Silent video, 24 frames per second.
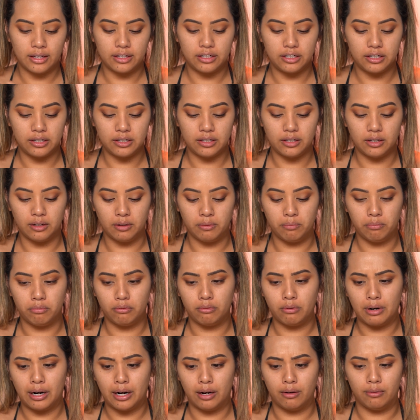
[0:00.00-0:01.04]
It's just a
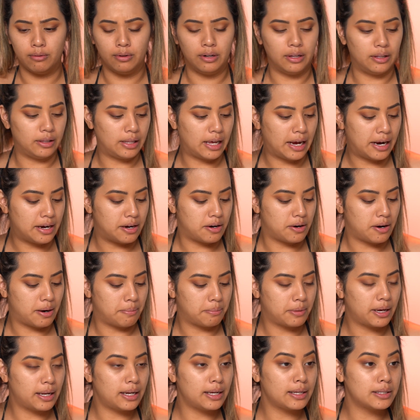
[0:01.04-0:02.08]
brown liner.
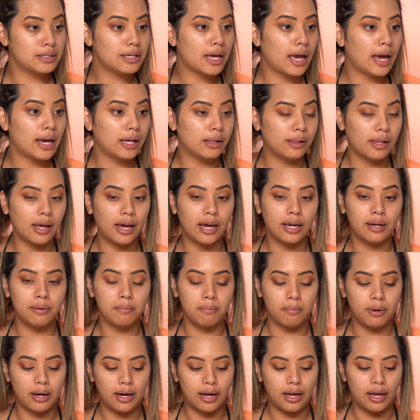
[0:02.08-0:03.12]
I'm gonna tight
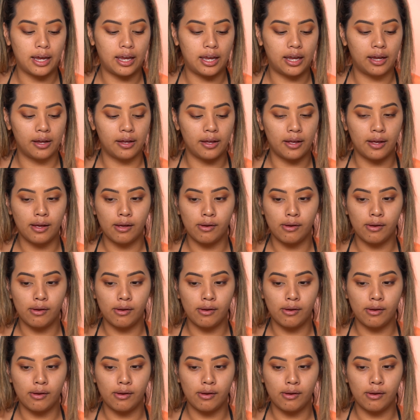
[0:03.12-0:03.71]
line my